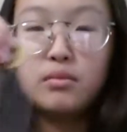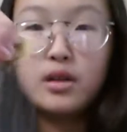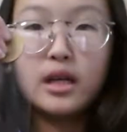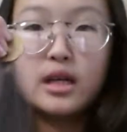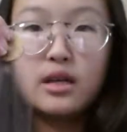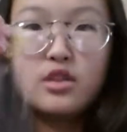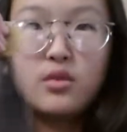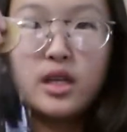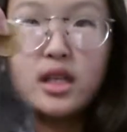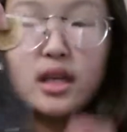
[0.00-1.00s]
Okay, now
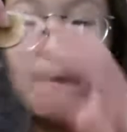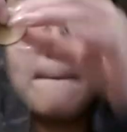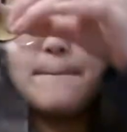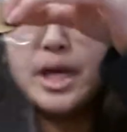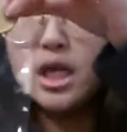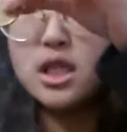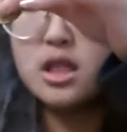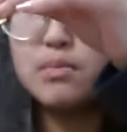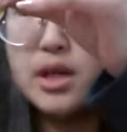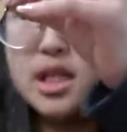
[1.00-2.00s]
you want to get a big
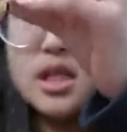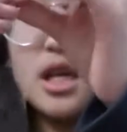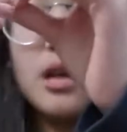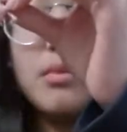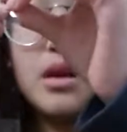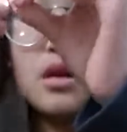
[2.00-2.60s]
piece of tape.